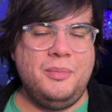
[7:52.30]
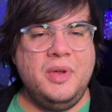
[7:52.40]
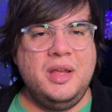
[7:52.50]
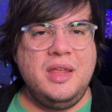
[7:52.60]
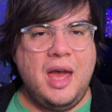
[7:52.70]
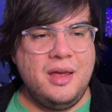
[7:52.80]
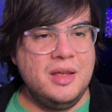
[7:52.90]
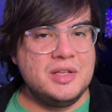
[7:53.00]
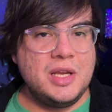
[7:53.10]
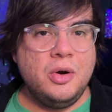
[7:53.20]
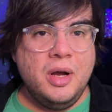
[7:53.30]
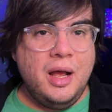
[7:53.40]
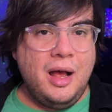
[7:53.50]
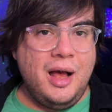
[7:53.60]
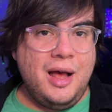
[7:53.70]
Yeah. So,
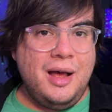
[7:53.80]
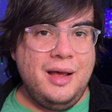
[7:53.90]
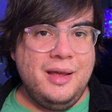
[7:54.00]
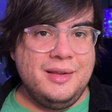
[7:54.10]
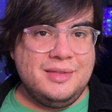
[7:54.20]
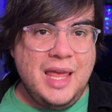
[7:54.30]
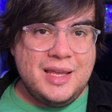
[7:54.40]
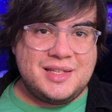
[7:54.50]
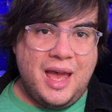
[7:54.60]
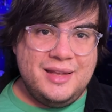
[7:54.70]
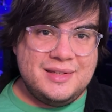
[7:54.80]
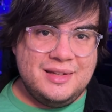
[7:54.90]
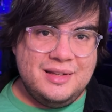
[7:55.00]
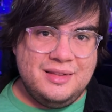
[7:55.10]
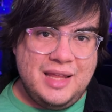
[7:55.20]
thanks guys.
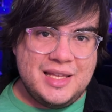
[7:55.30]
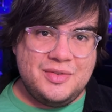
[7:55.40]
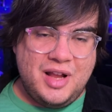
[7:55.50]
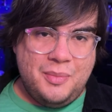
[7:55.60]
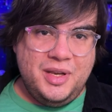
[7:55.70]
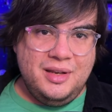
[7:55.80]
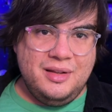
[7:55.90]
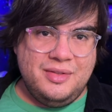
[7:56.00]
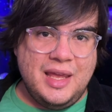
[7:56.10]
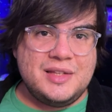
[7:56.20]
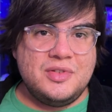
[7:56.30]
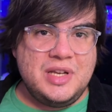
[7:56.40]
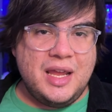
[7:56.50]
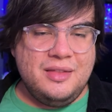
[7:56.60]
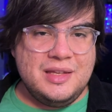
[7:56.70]
Thanks for coming. Thanks for
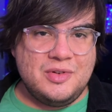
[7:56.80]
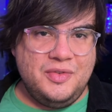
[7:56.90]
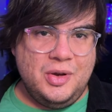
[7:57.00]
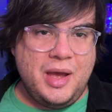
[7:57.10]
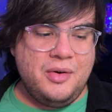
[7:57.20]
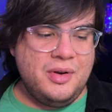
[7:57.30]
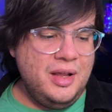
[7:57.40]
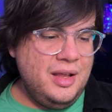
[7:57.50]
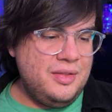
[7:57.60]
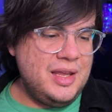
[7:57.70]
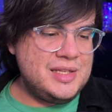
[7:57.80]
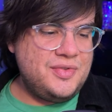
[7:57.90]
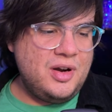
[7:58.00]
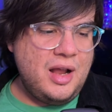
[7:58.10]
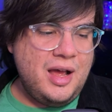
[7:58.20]
checking this review out. Thanks
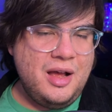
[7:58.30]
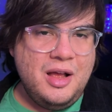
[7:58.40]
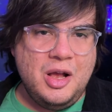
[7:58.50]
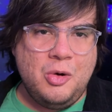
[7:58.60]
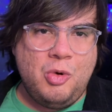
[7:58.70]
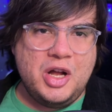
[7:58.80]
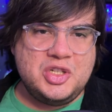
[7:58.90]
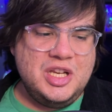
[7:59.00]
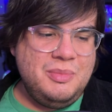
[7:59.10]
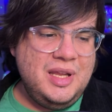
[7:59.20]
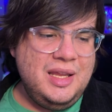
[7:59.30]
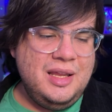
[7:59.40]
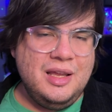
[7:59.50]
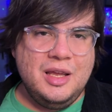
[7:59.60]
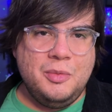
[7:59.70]
for watching
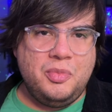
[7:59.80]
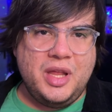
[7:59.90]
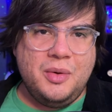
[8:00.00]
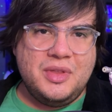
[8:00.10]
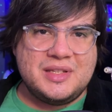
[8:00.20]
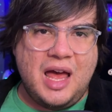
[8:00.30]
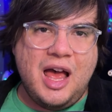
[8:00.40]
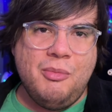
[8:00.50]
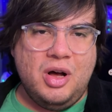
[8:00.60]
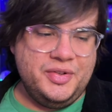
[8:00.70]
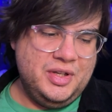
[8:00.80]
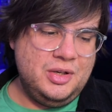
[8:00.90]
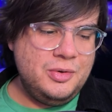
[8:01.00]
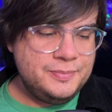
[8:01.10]
me play with this eyeball, dude.